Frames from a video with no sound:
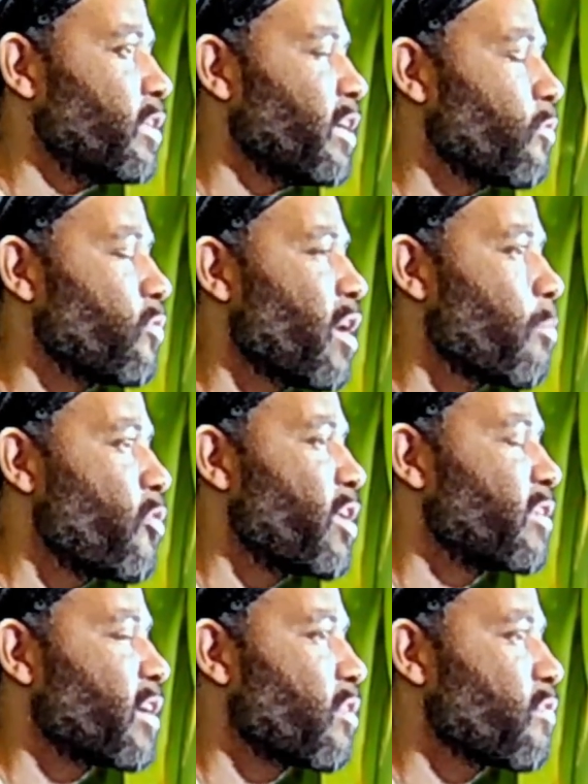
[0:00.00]
through that meridian,
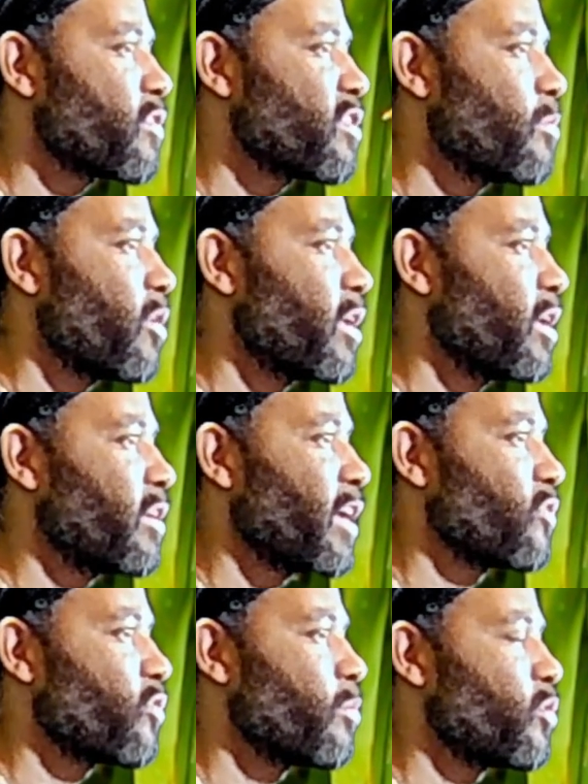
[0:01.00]
down the front of the body, down
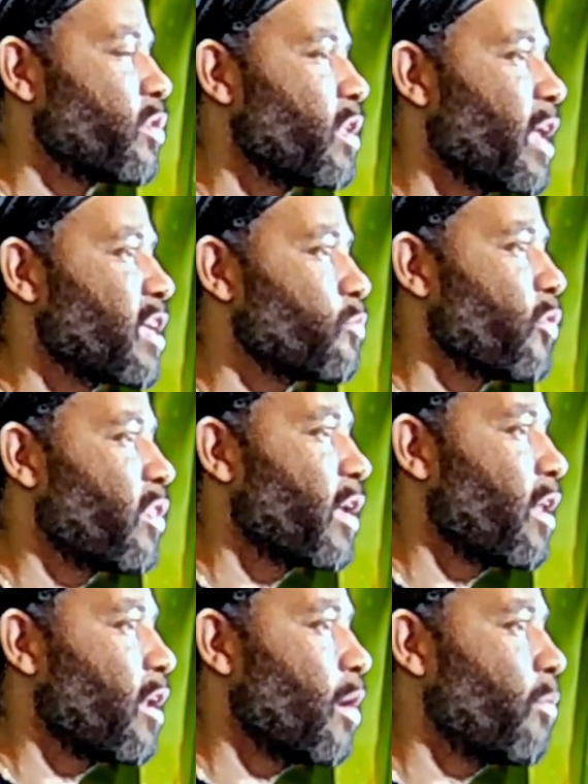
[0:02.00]
to between your legs, breathing
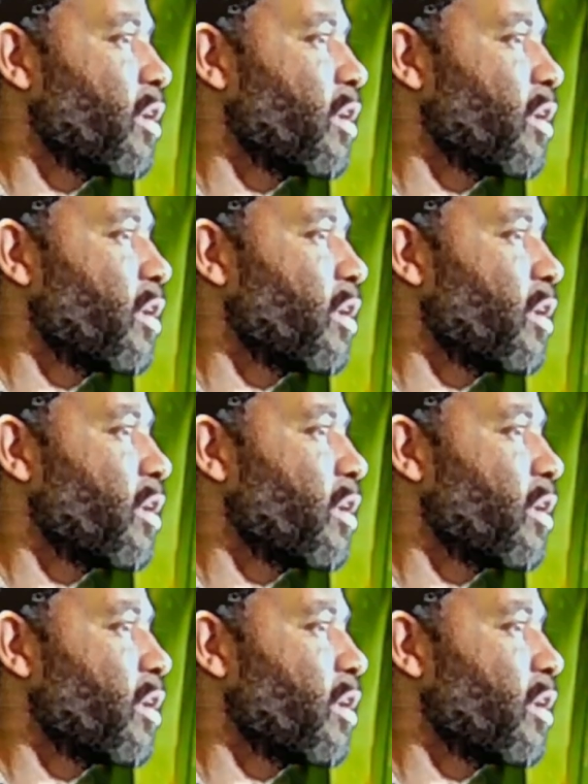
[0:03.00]
in, up the